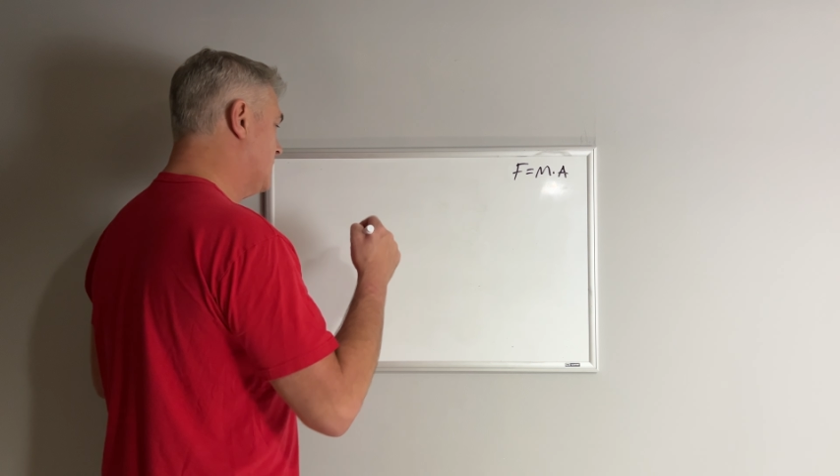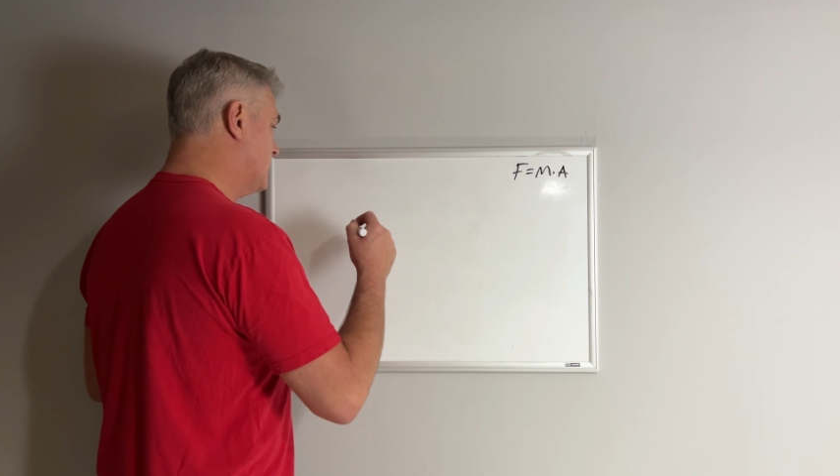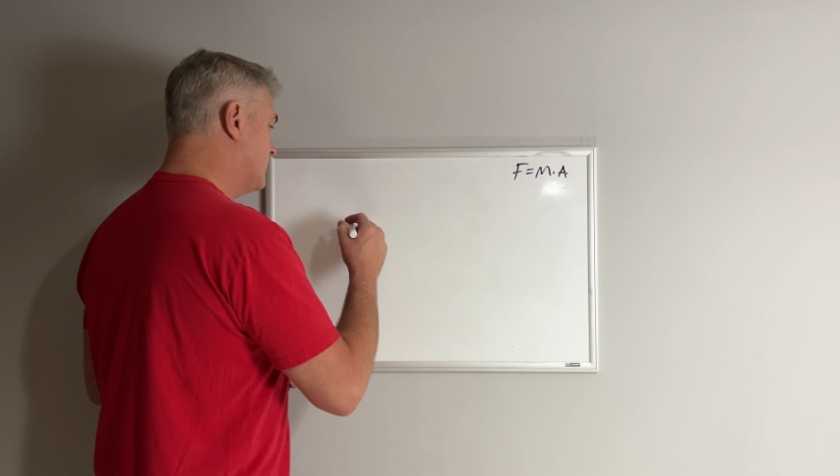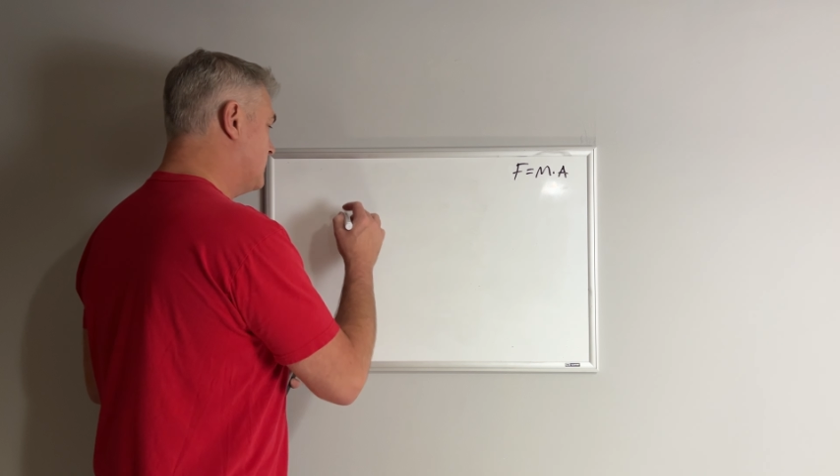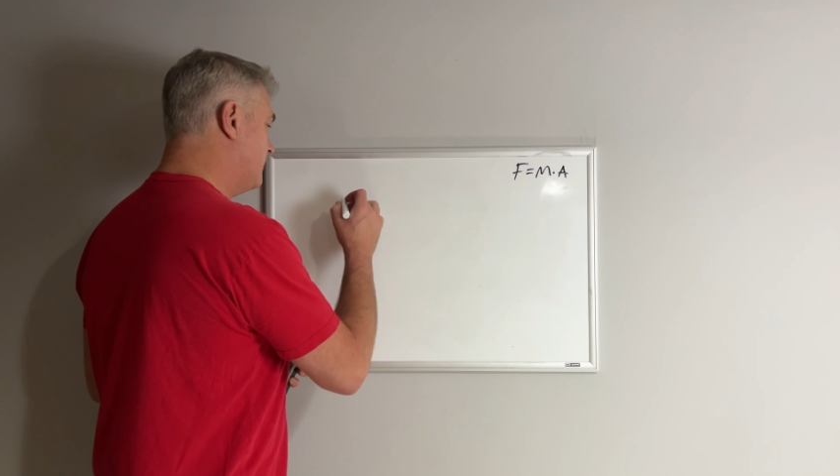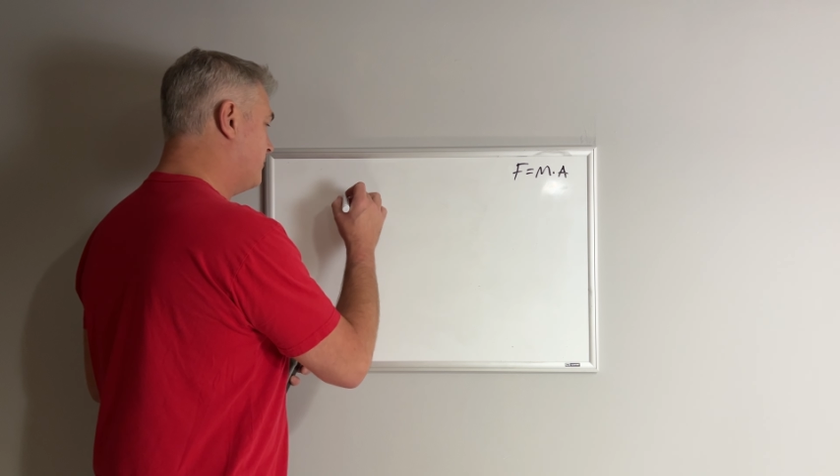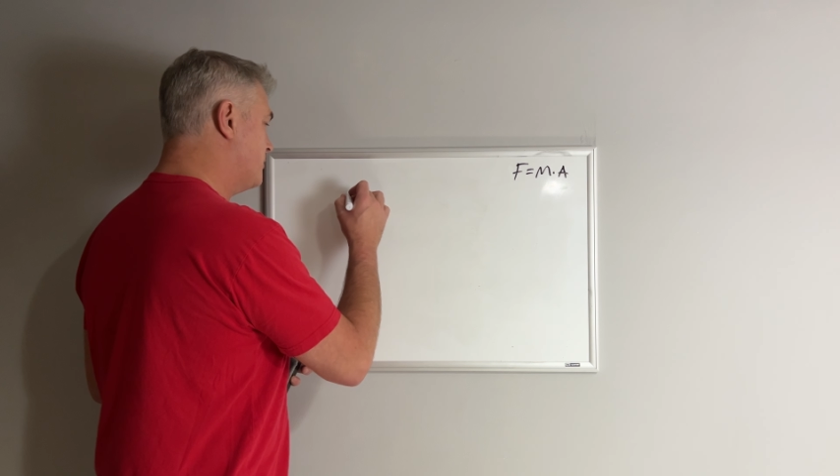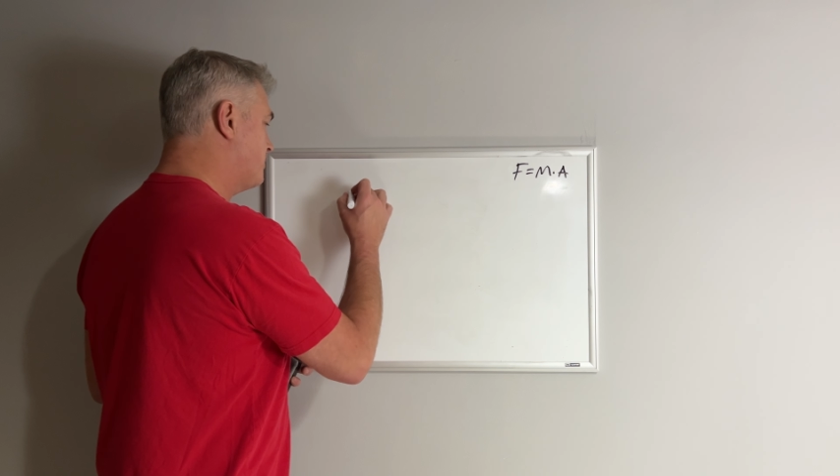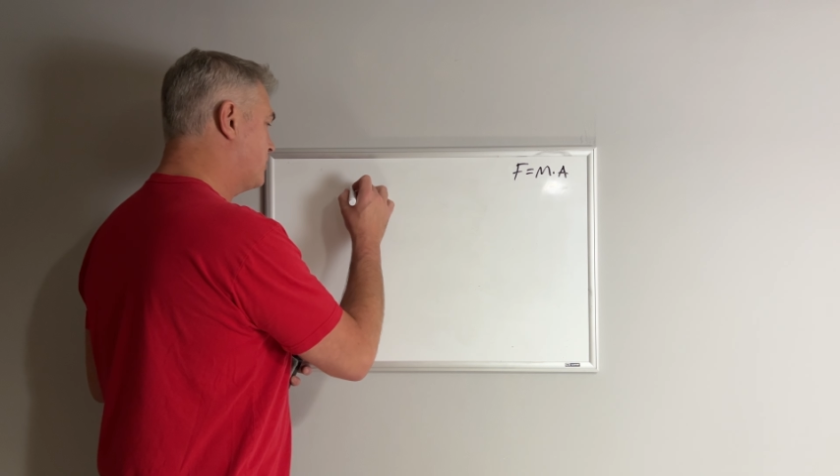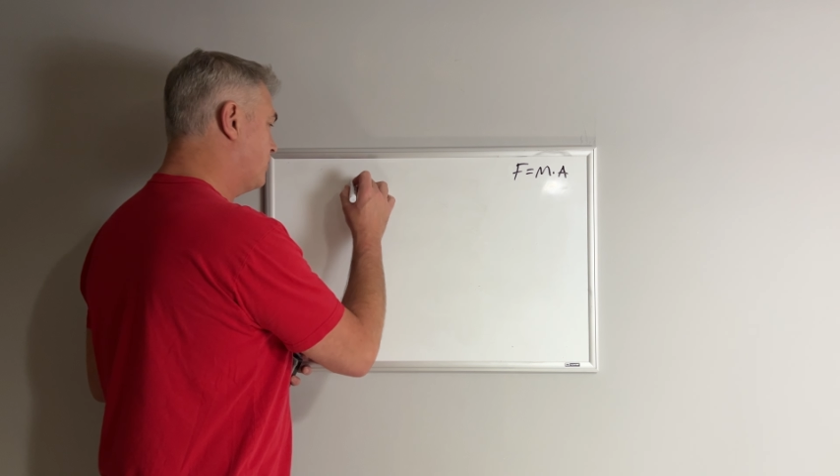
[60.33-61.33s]
is the
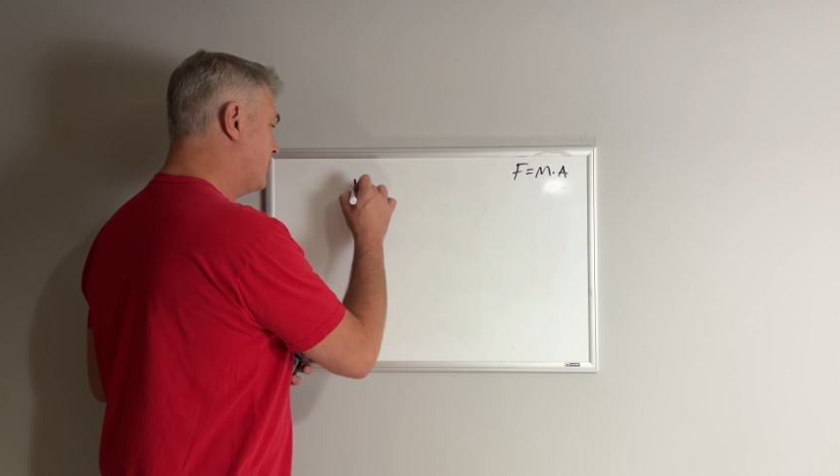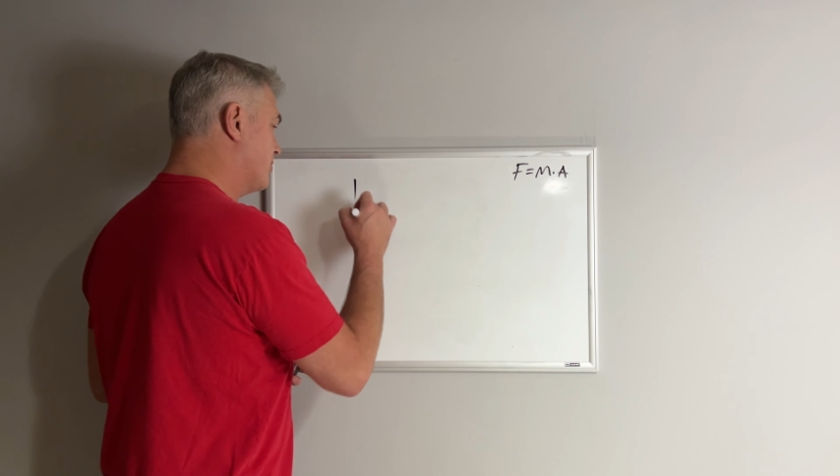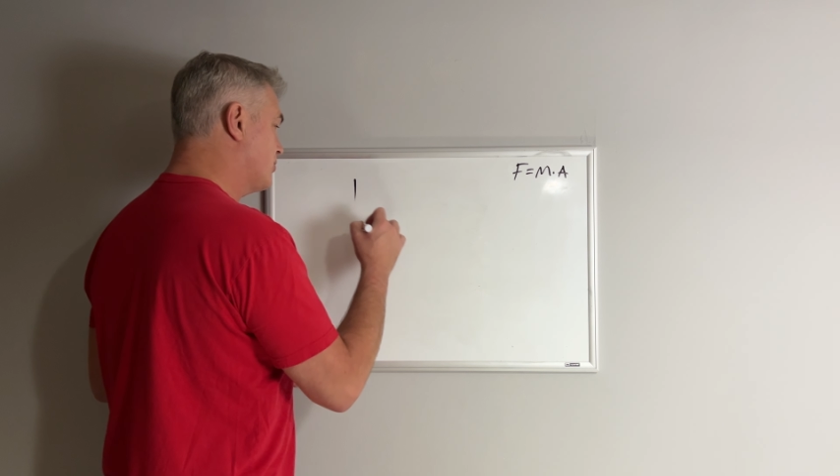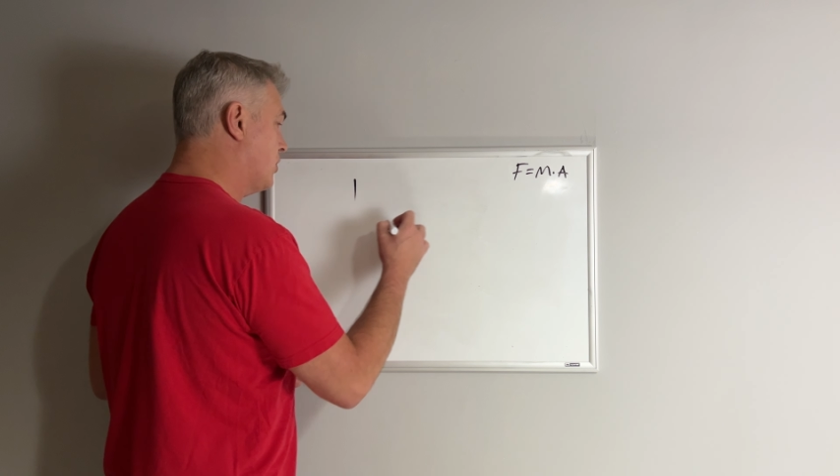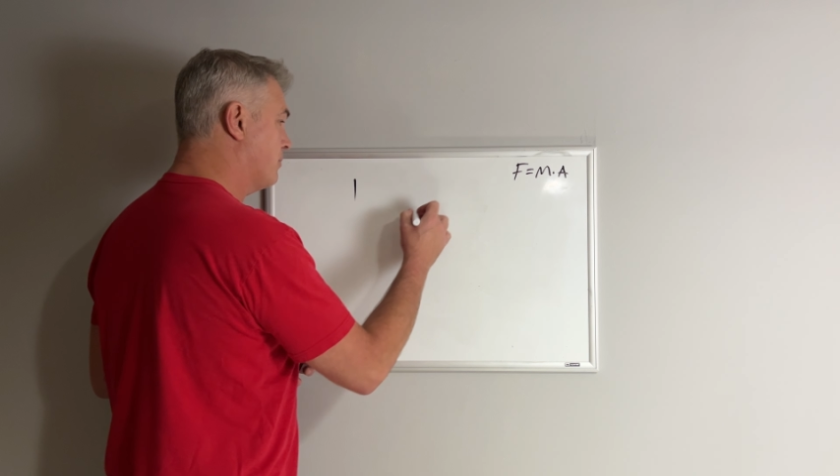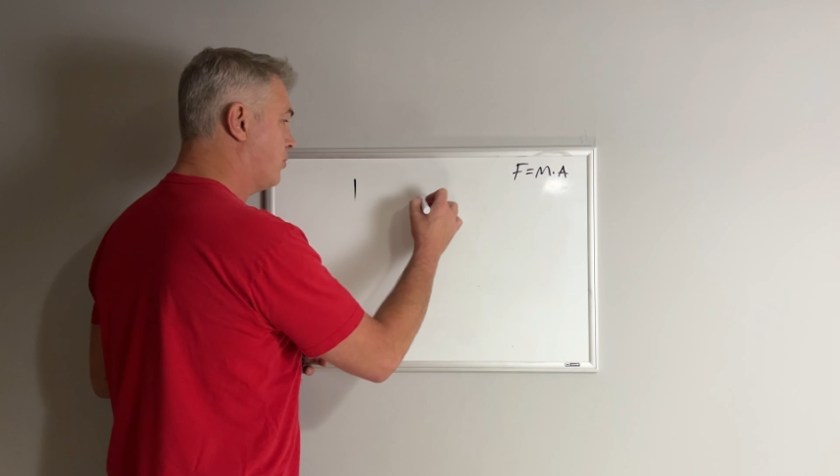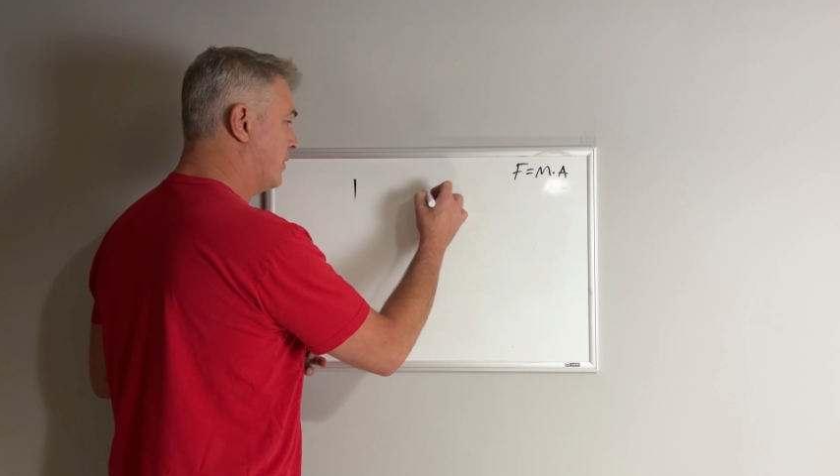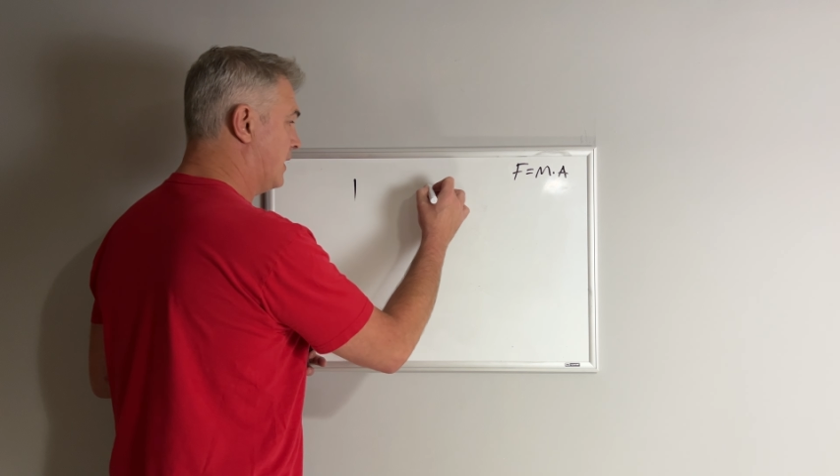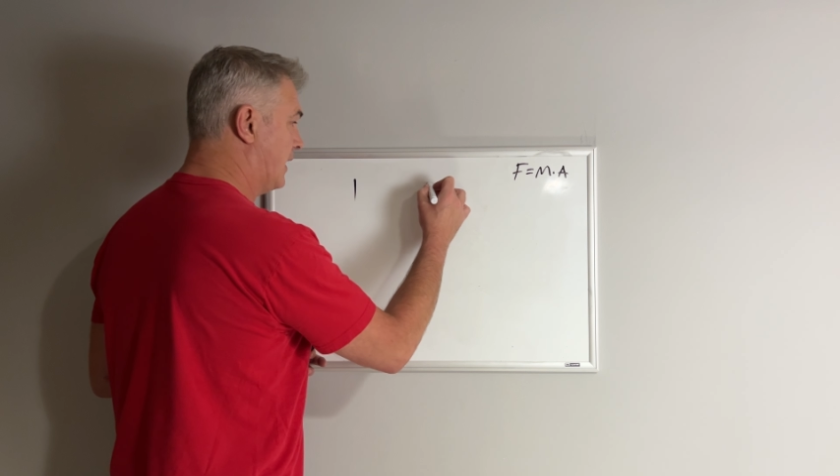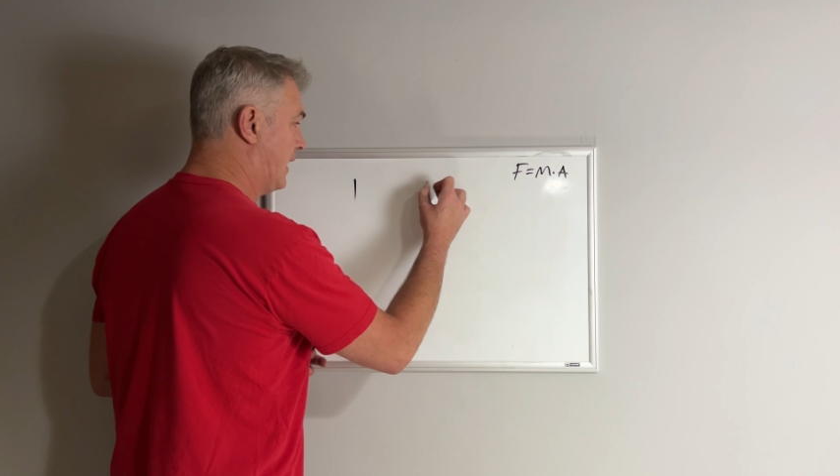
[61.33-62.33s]
difference between your start
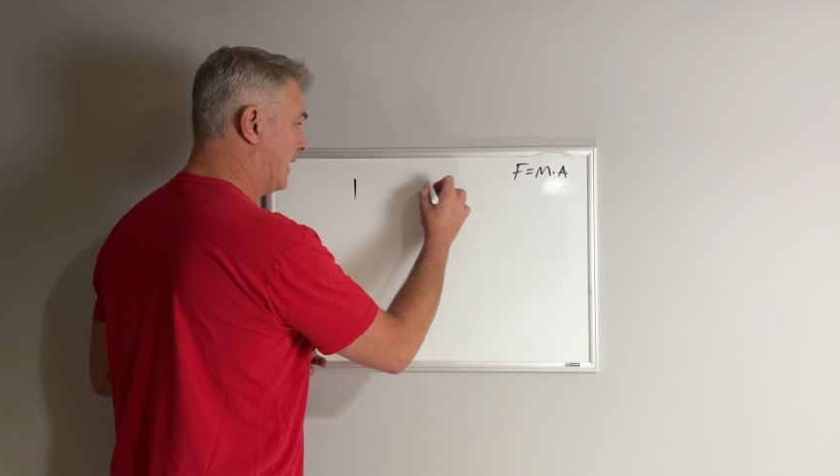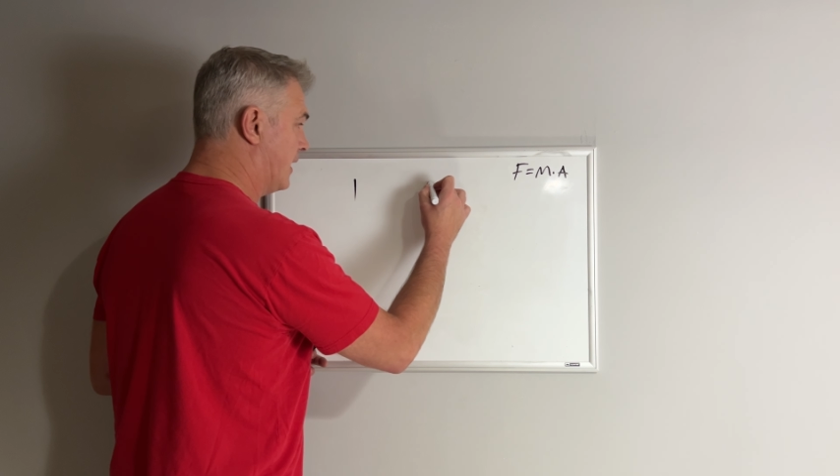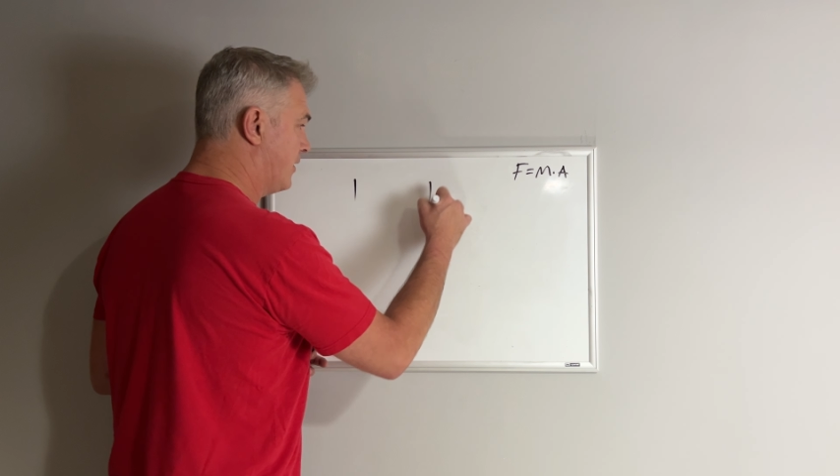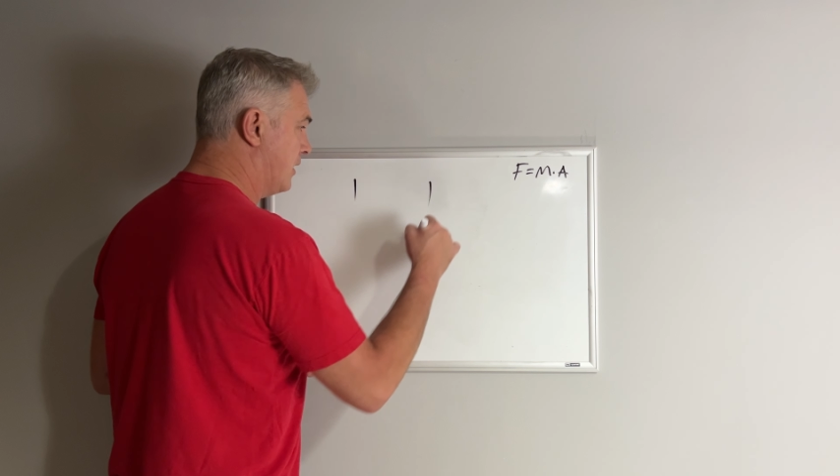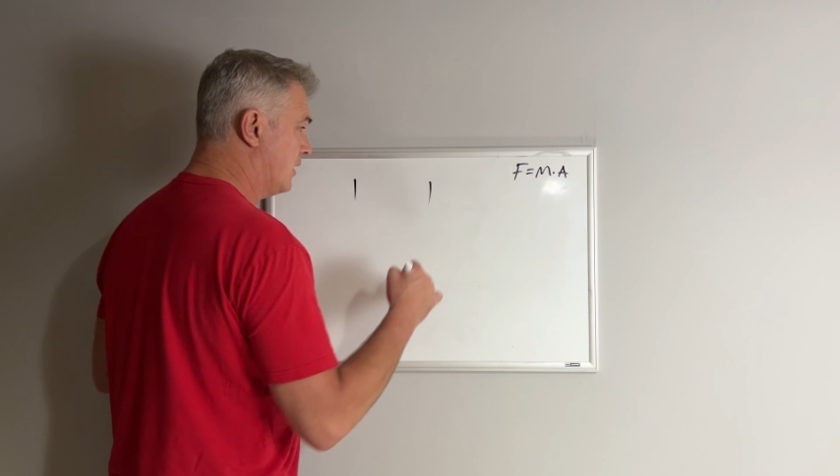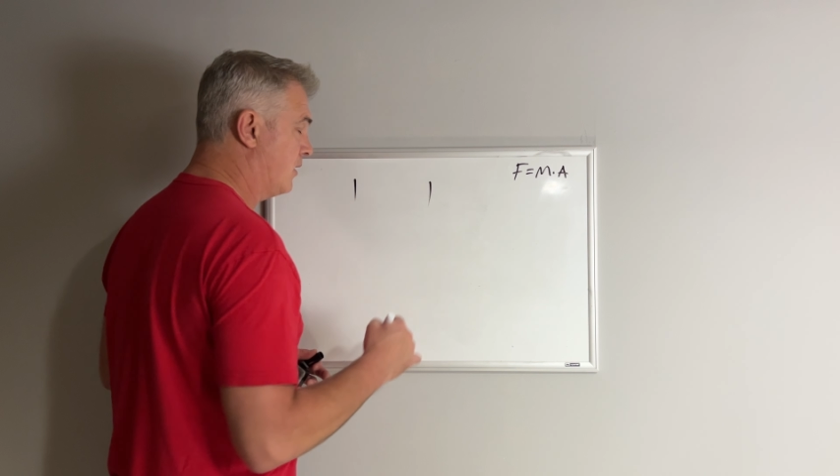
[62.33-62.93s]
point and